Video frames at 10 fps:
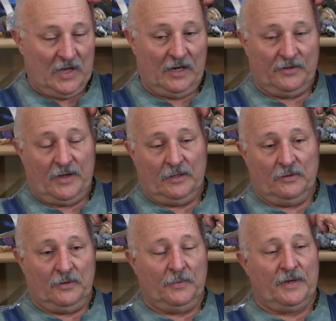I don't know how
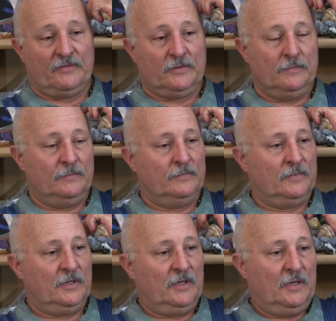long, whatever.
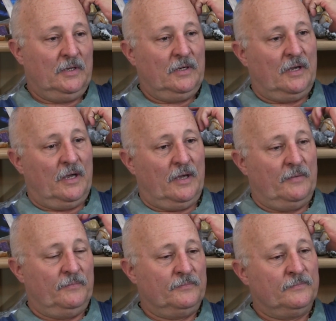
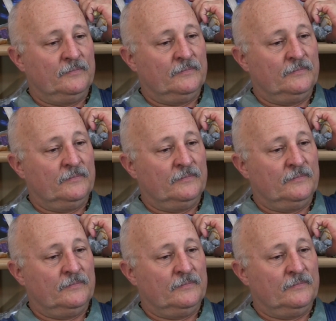Um,